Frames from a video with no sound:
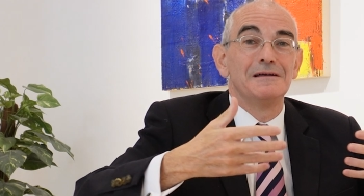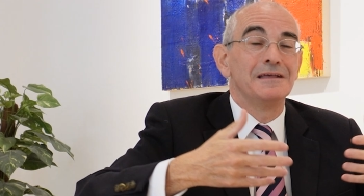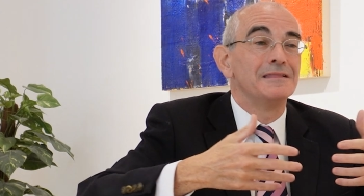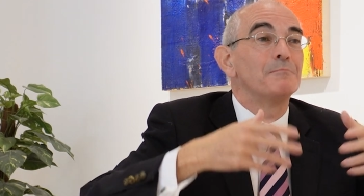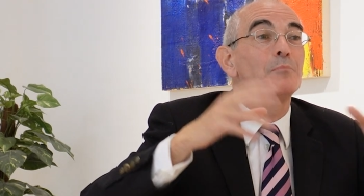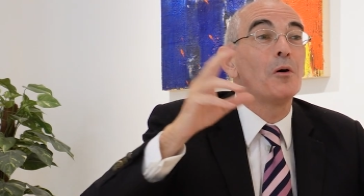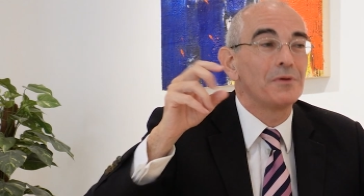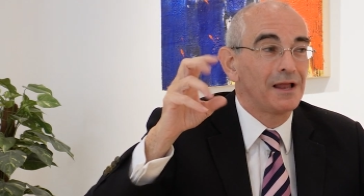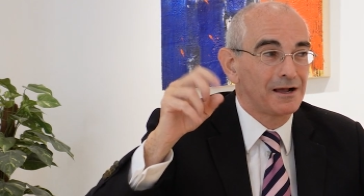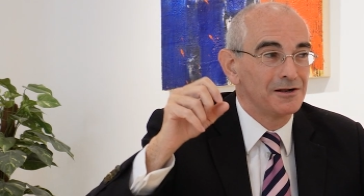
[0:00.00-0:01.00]
in the
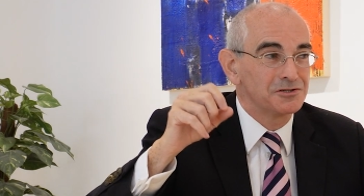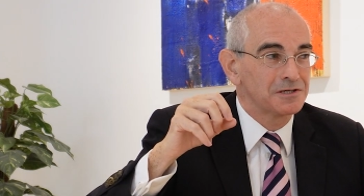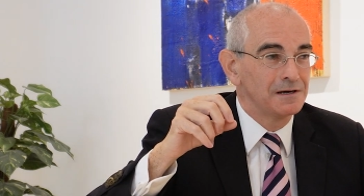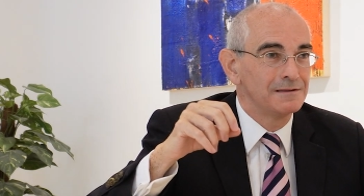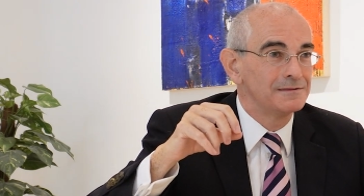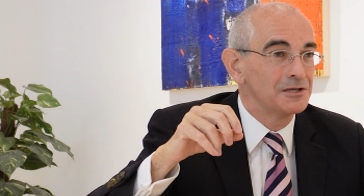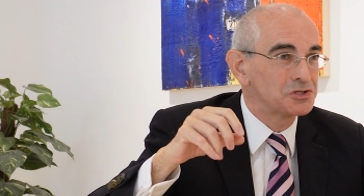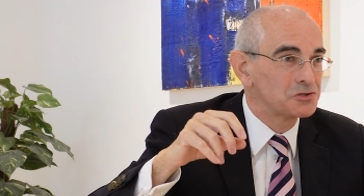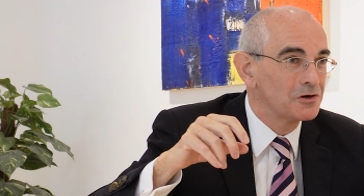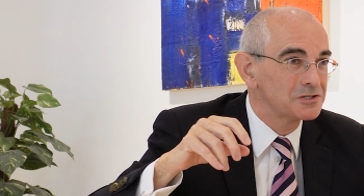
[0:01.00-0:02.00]
popular culture, the
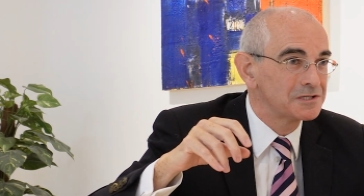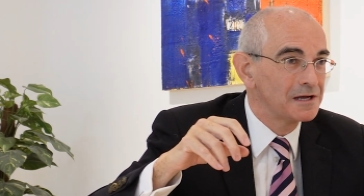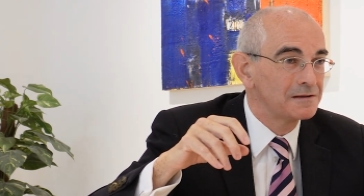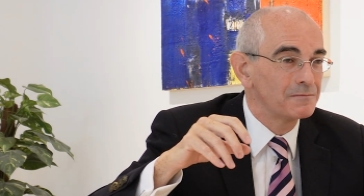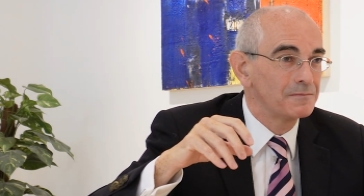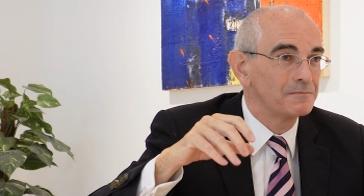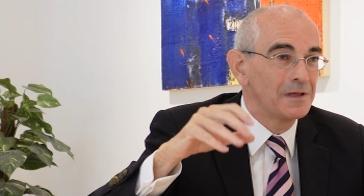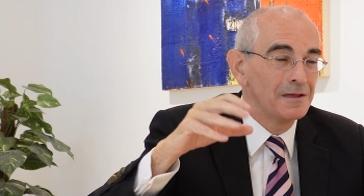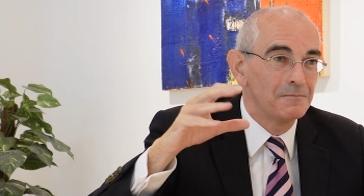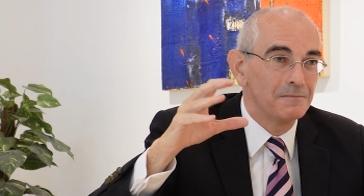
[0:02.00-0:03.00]
songs that
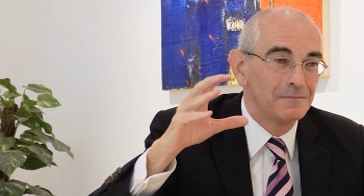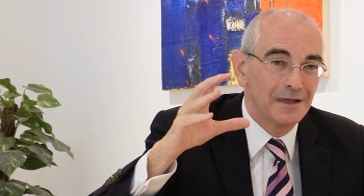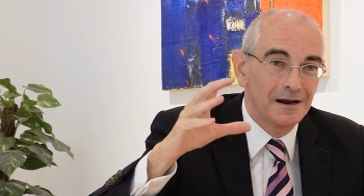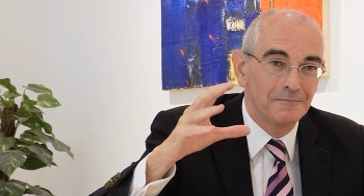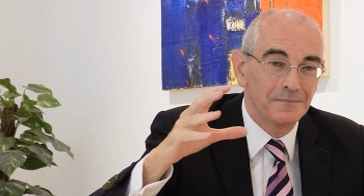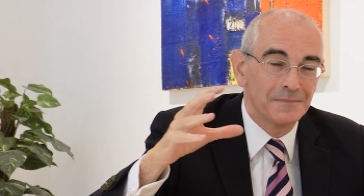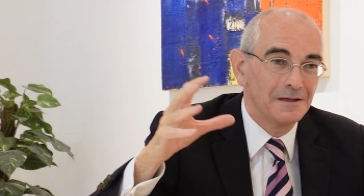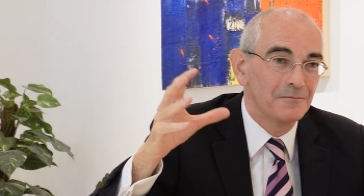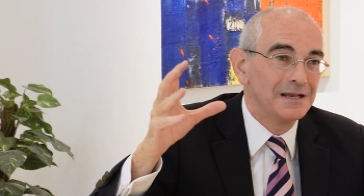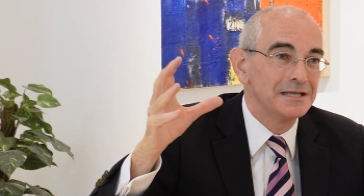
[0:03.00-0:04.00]

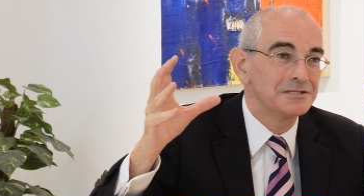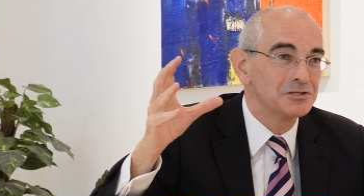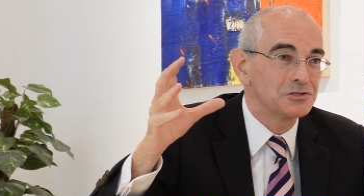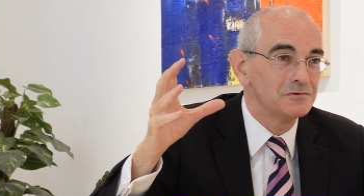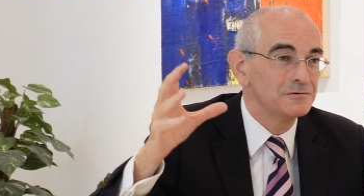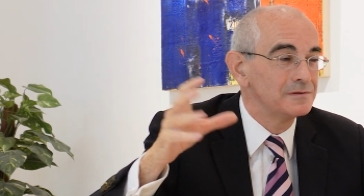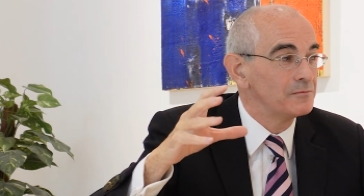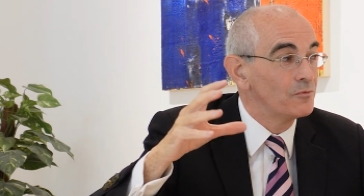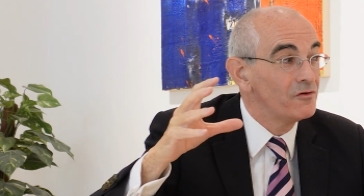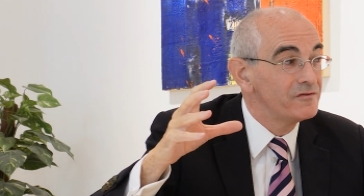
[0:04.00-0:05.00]
we listen to, the
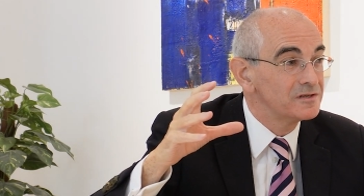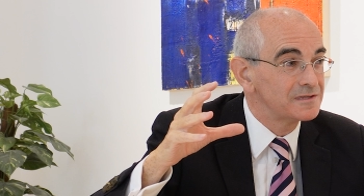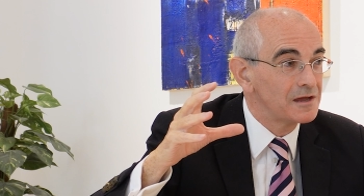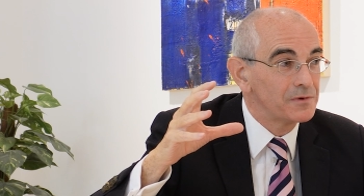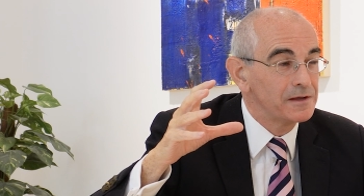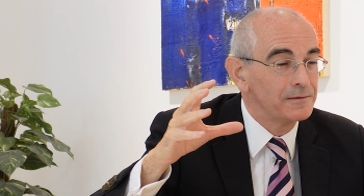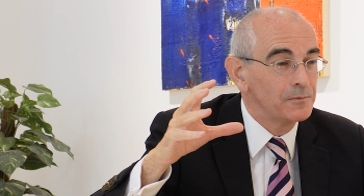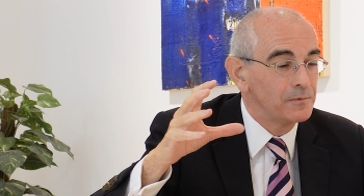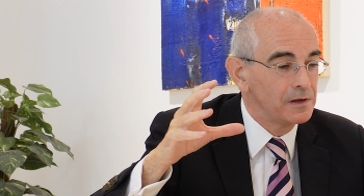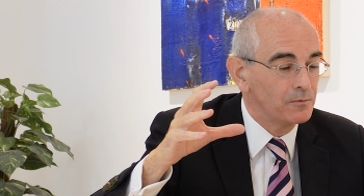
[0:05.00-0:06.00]
movies that
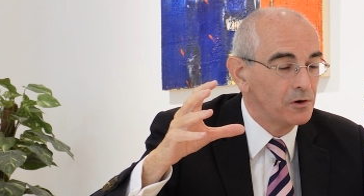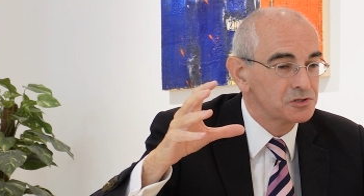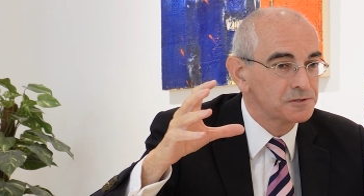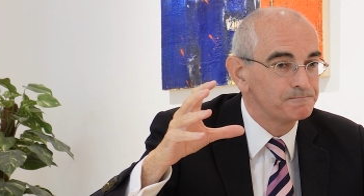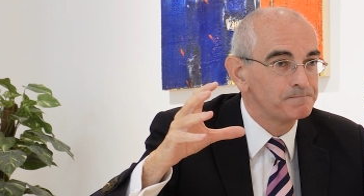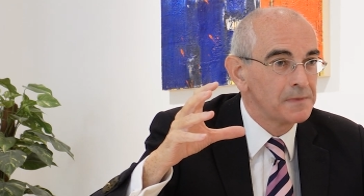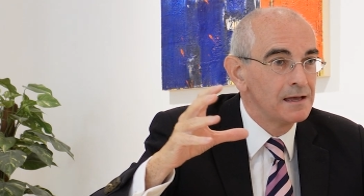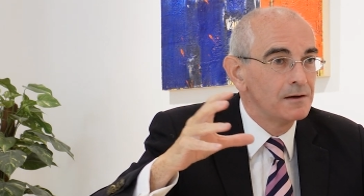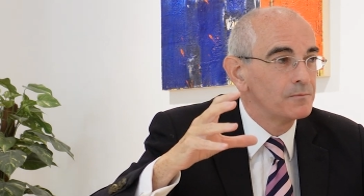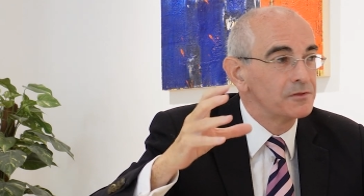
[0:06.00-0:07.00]
we watch,
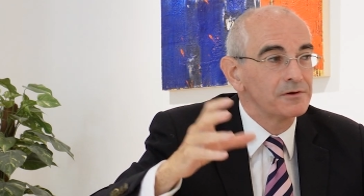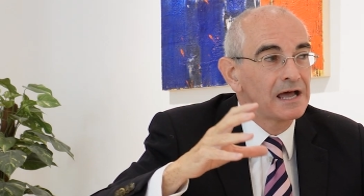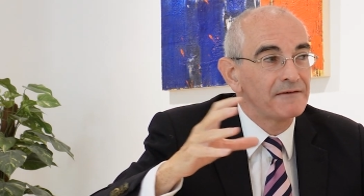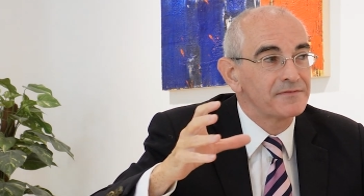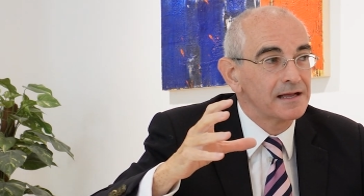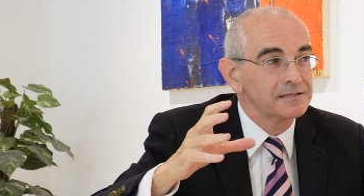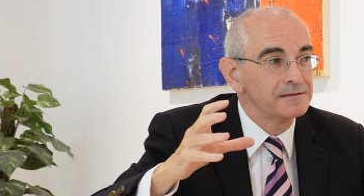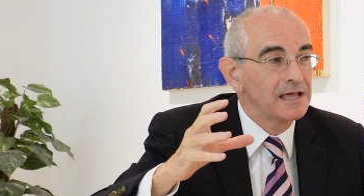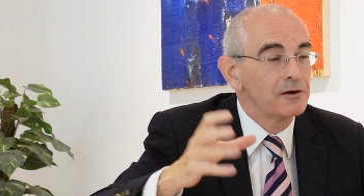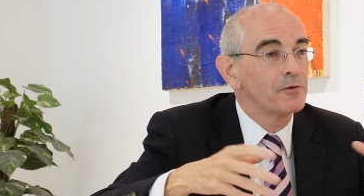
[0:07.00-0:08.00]
we don't have that.
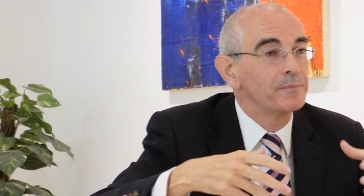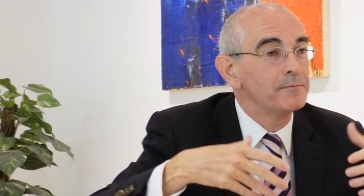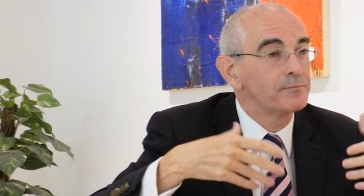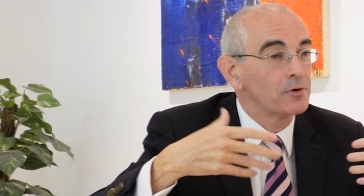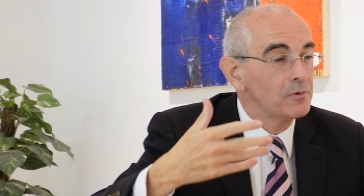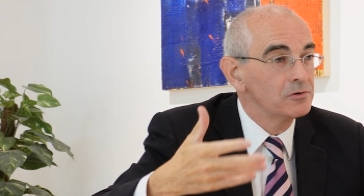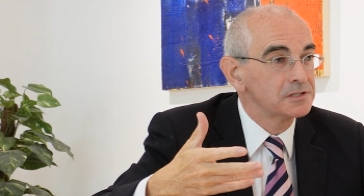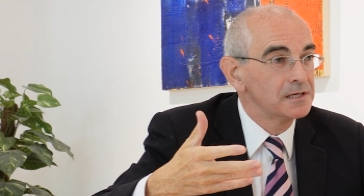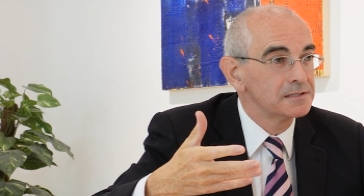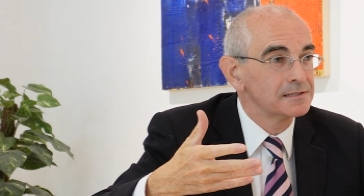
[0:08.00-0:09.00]
They're not being
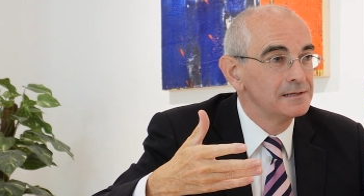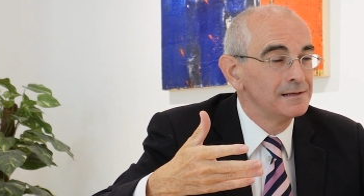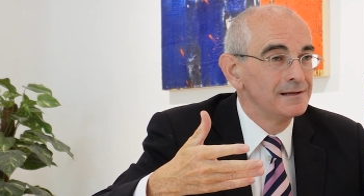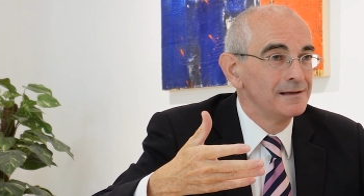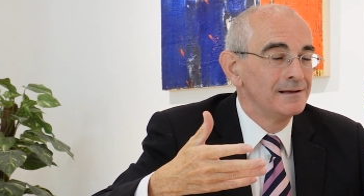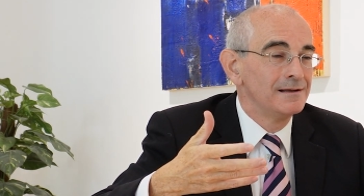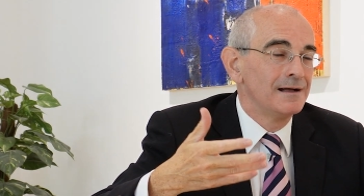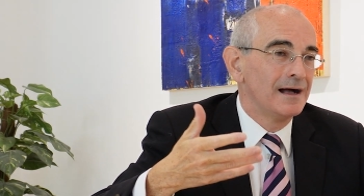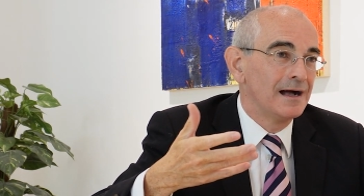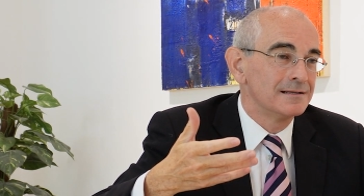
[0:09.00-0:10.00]
promoted,
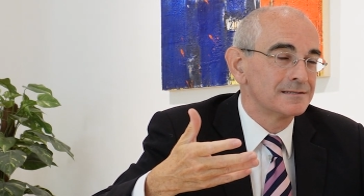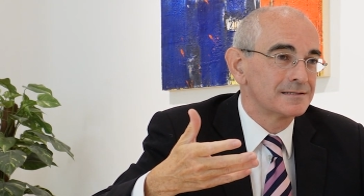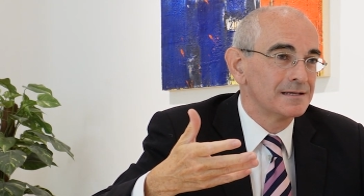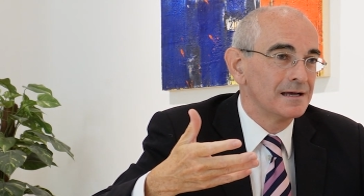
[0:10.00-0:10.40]
and